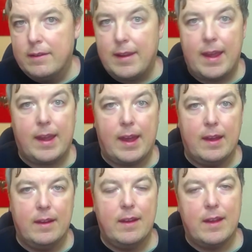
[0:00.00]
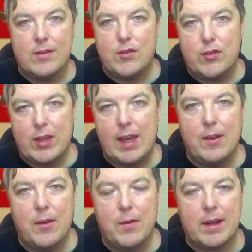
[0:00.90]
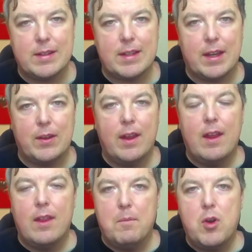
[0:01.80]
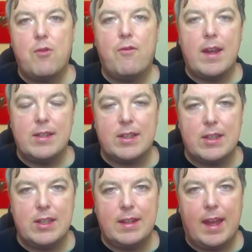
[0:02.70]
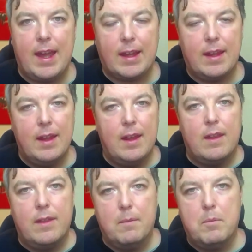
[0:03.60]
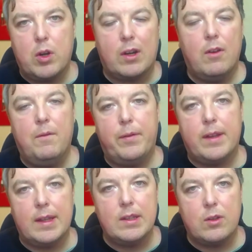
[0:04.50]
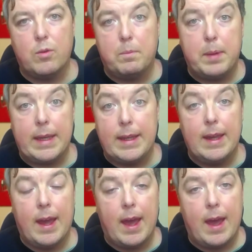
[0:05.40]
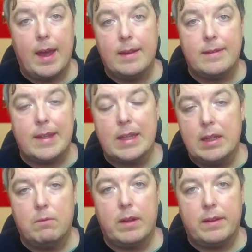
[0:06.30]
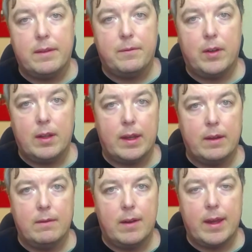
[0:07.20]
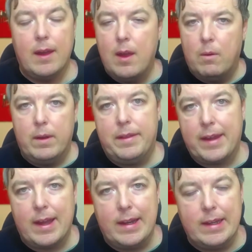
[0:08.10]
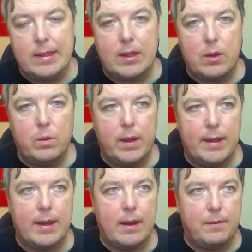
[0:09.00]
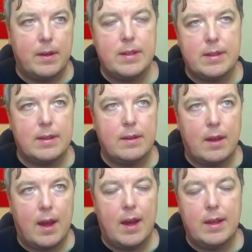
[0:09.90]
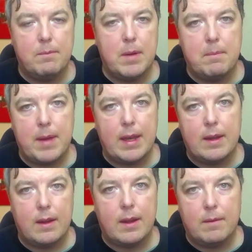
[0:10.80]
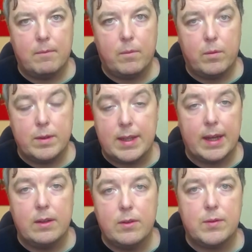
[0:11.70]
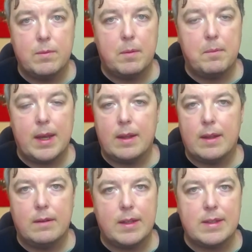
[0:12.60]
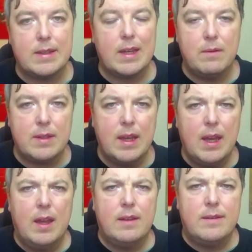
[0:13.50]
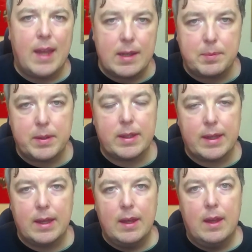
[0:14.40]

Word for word: take it and see how it works out. The more risks you take, the more confident you'll be and dealing with the fallout, right? One thing I didn't do when I first had my ment um, was diagnosed with my mental illness is I was desperately